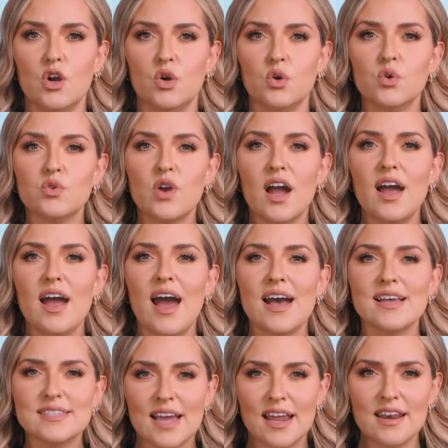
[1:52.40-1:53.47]
UNRWA
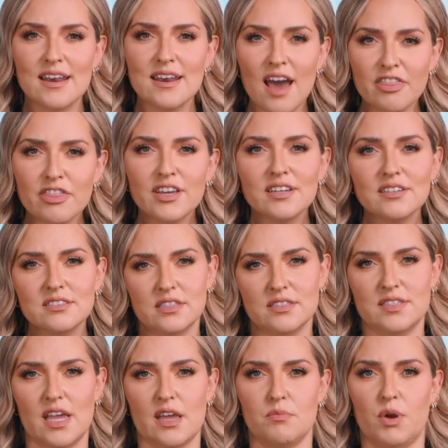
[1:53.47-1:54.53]
has nothing to
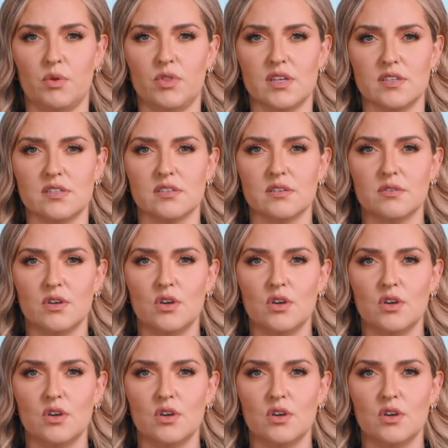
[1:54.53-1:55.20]
say about this.